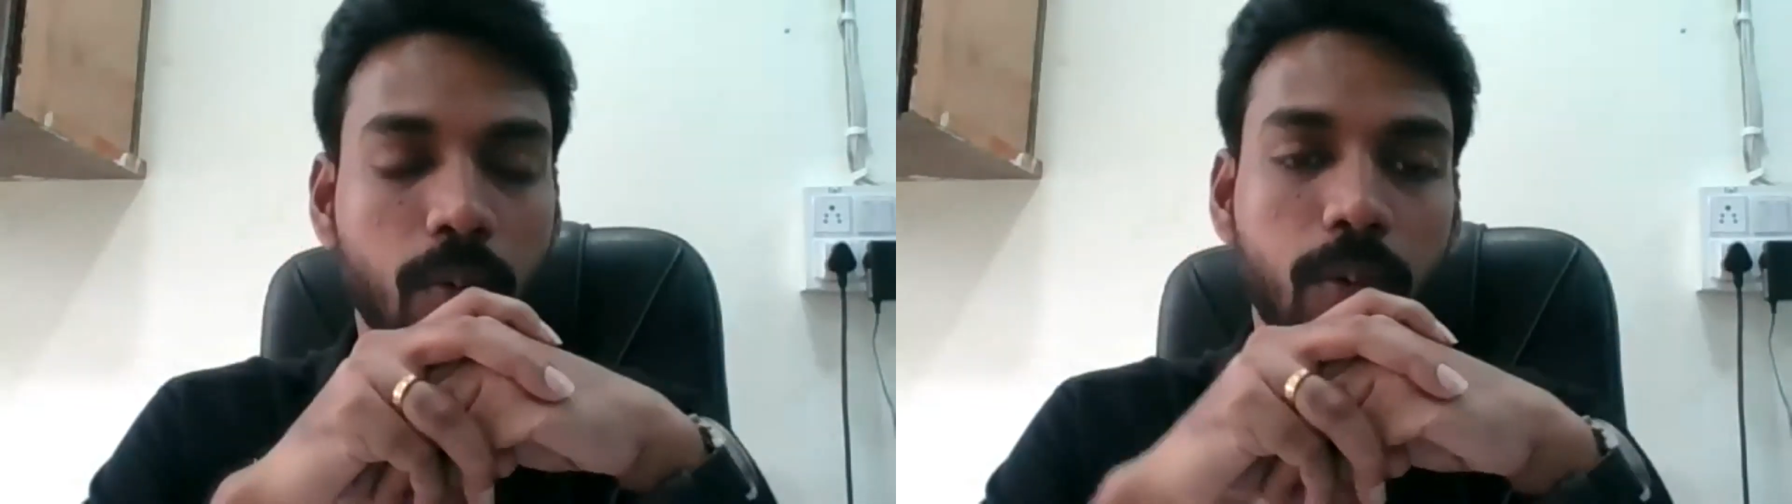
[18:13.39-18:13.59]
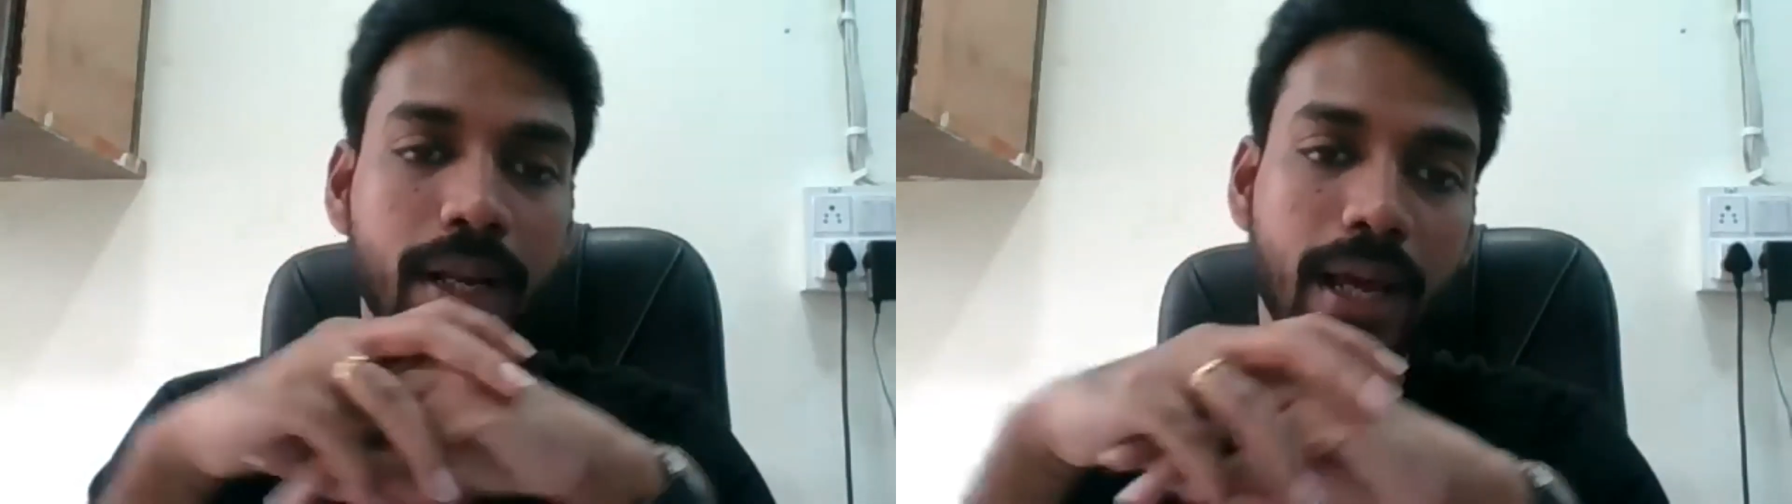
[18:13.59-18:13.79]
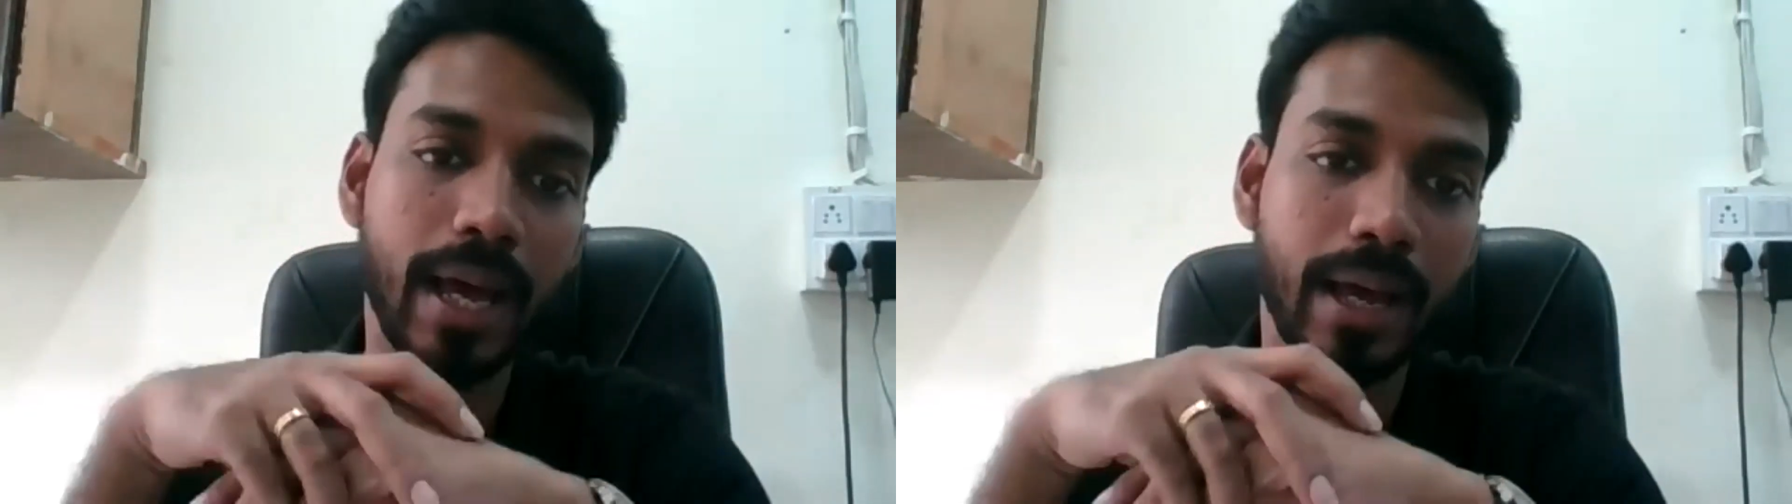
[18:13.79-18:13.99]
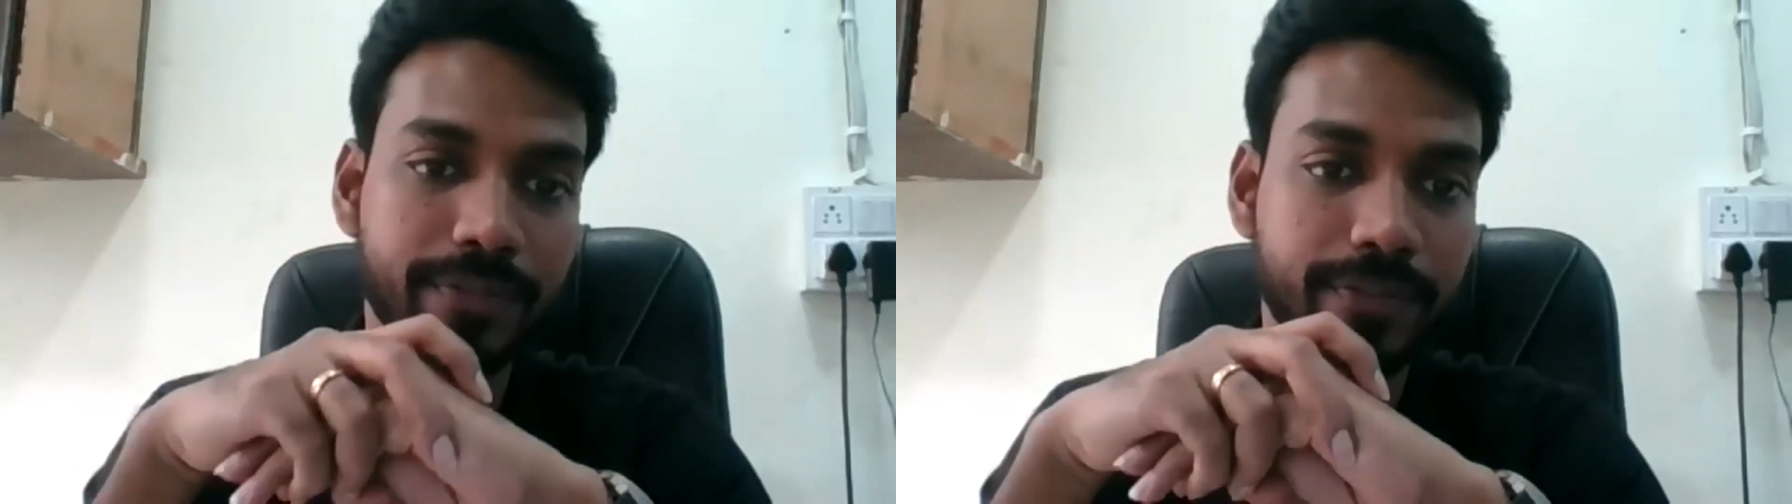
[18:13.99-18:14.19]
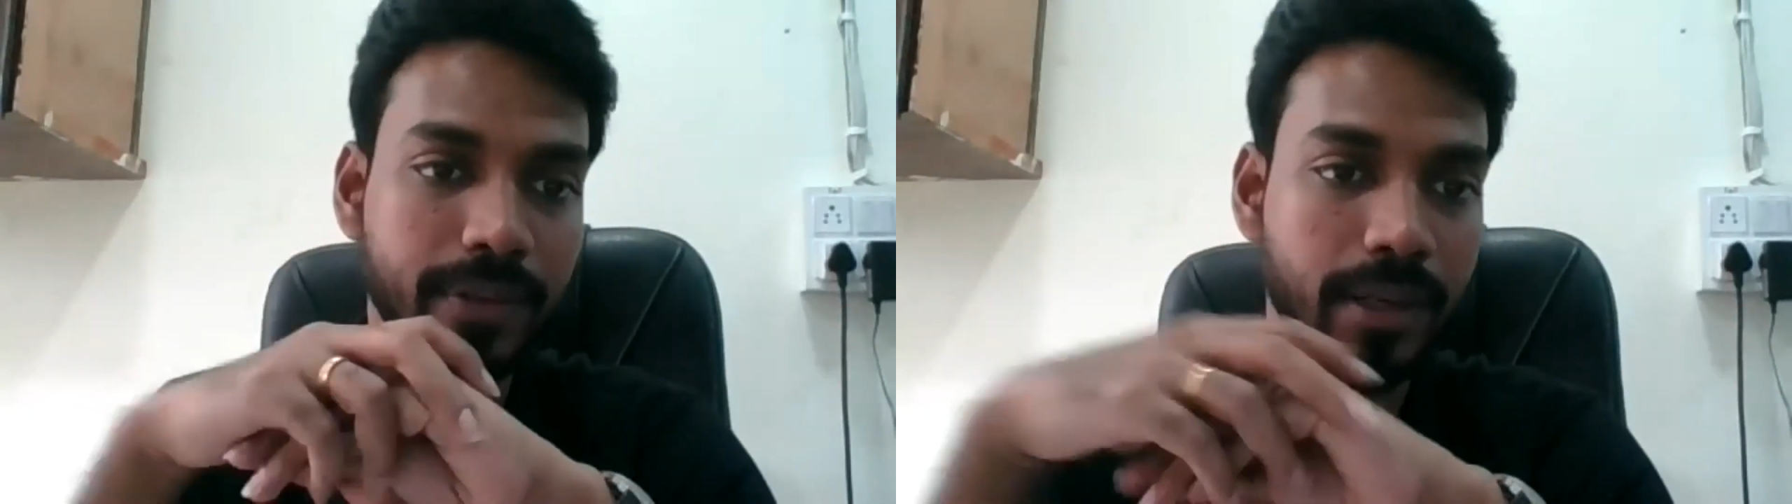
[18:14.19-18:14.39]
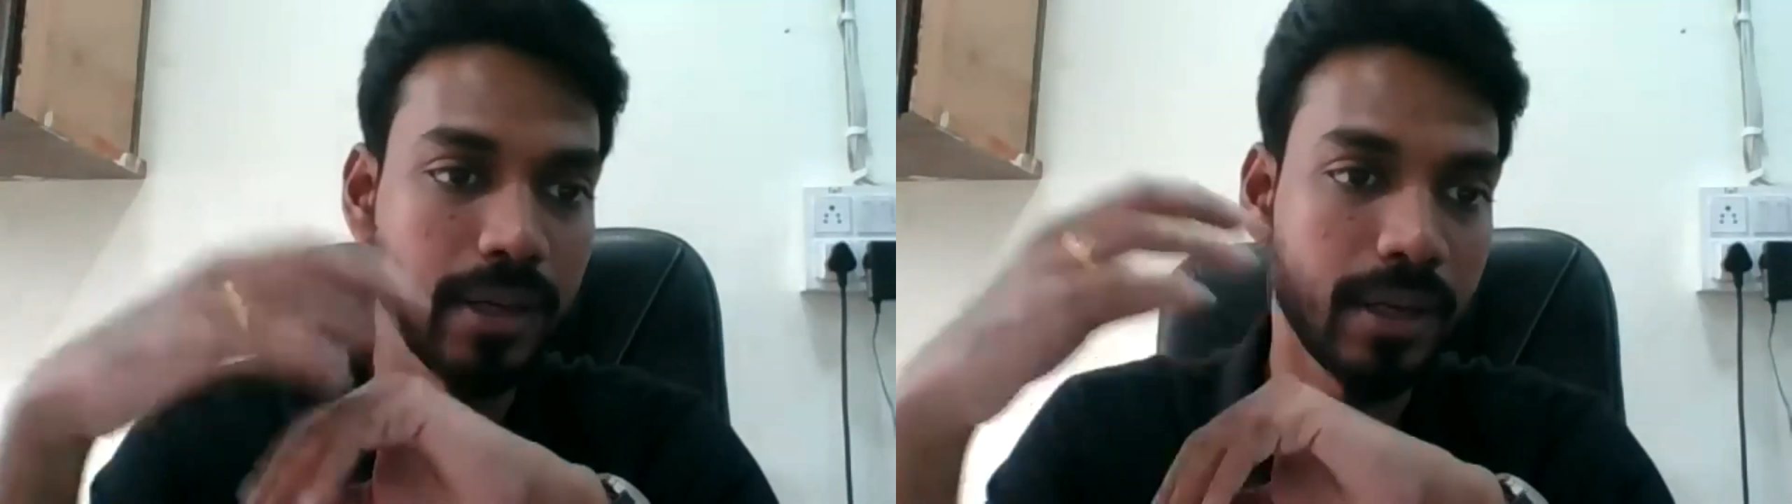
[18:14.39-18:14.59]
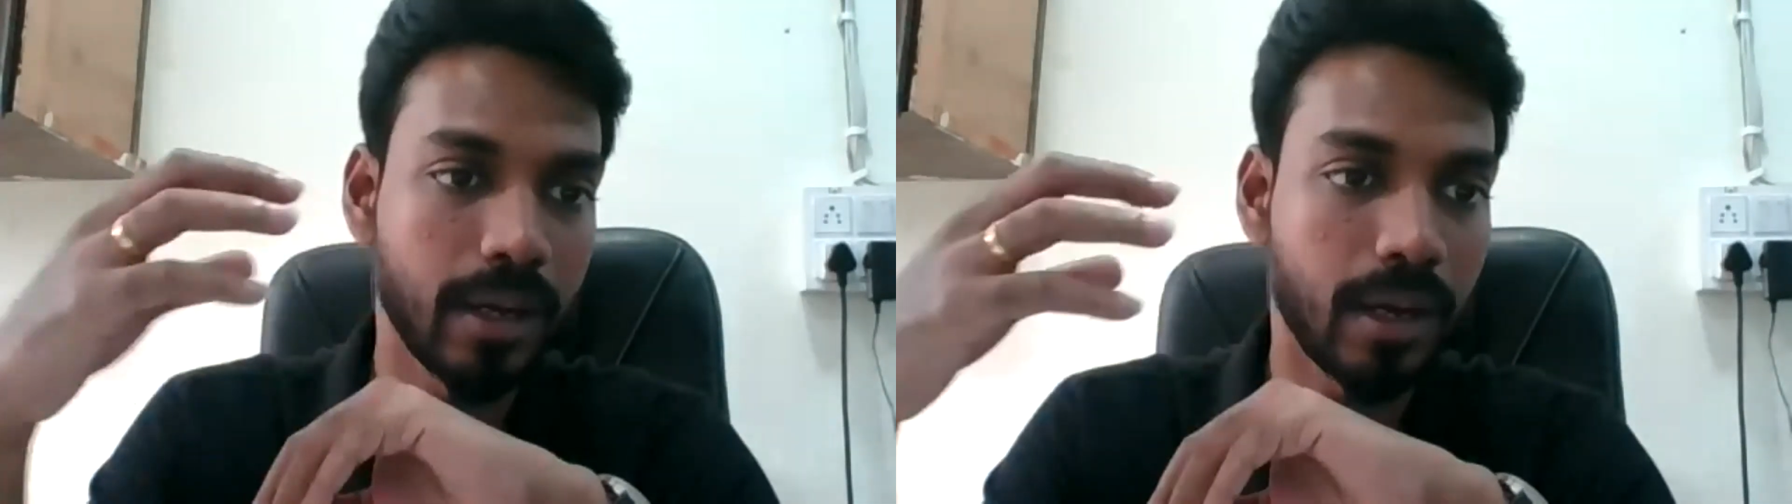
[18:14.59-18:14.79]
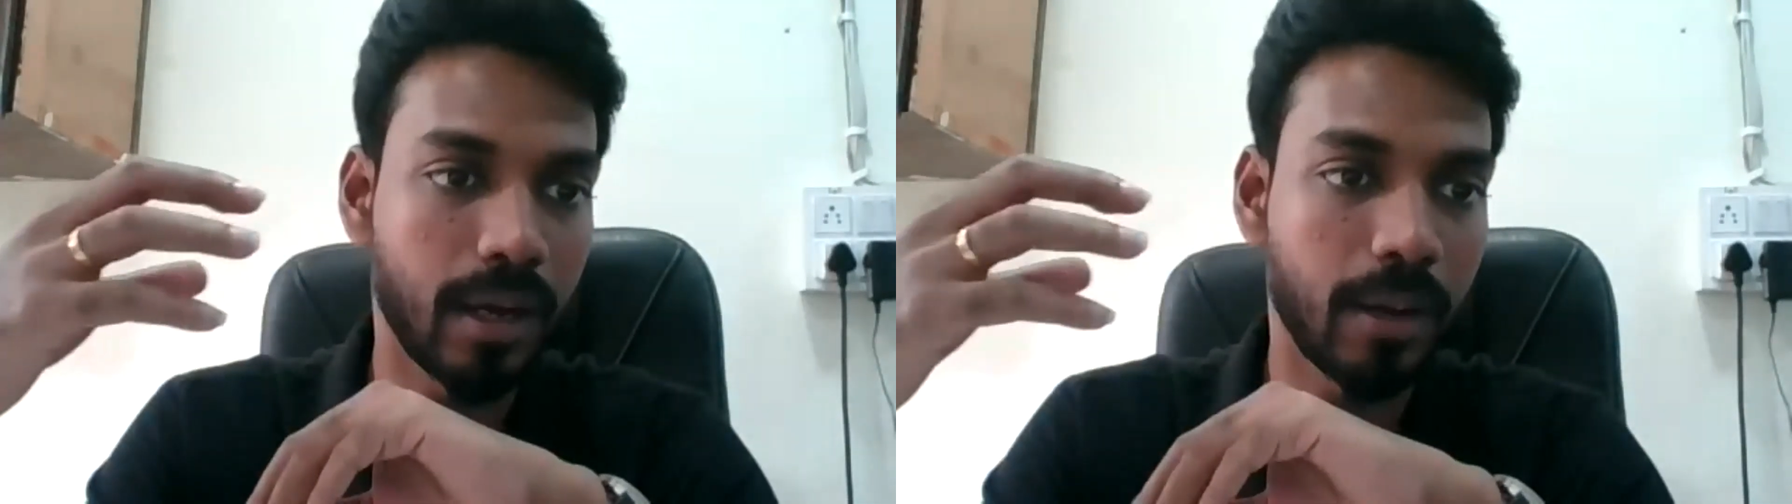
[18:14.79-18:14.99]
will have
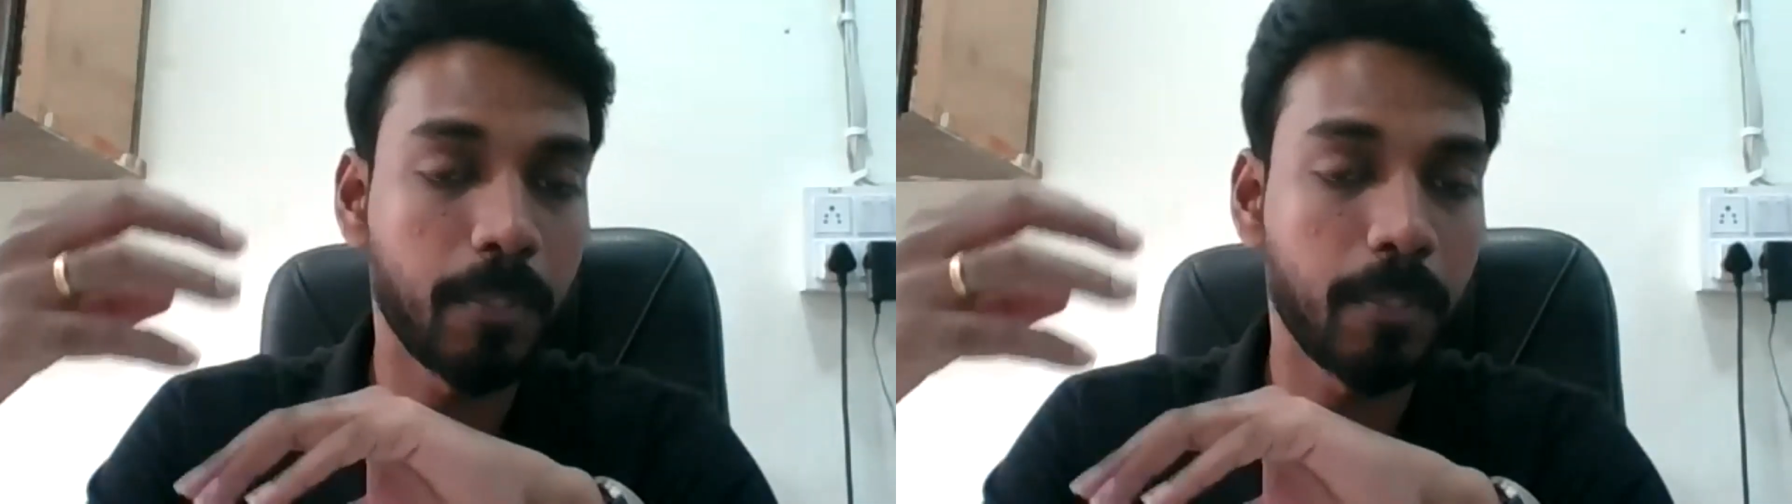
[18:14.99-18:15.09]
a